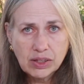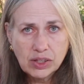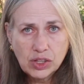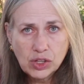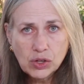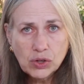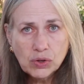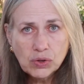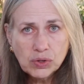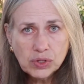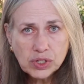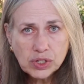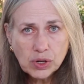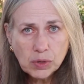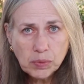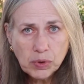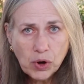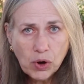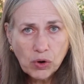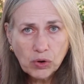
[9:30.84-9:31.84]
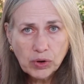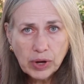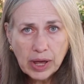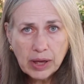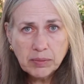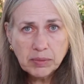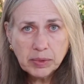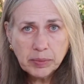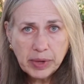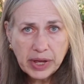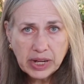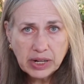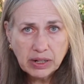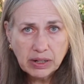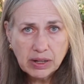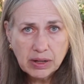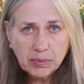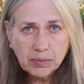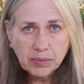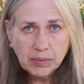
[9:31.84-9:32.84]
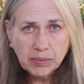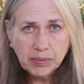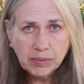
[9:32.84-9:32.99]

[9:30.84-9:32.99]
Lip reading: Use your programmed pendulum.